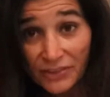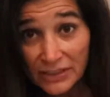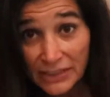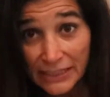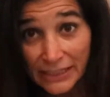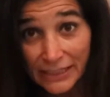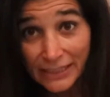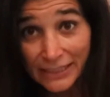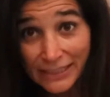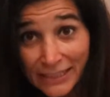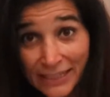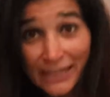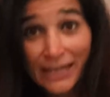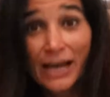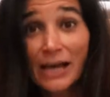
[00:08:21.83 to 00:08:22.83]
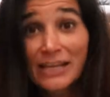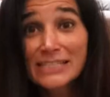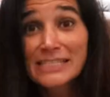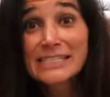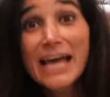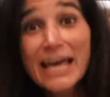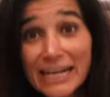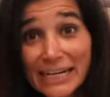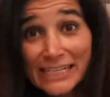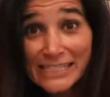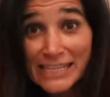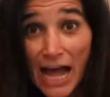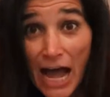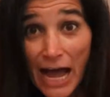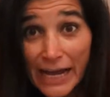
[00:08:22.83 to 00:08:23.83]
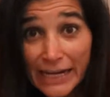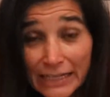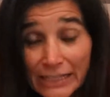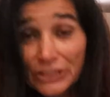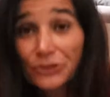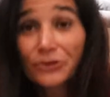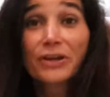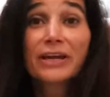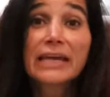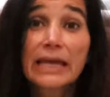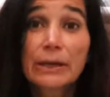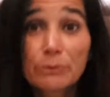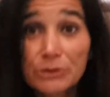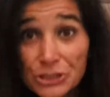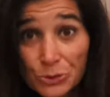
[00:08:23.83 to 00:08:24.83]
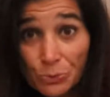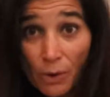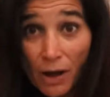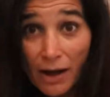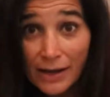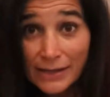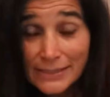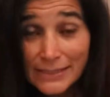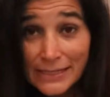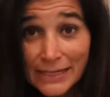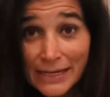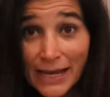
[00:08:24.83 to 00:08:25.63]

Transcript: lid, set it aside, you can get what you want,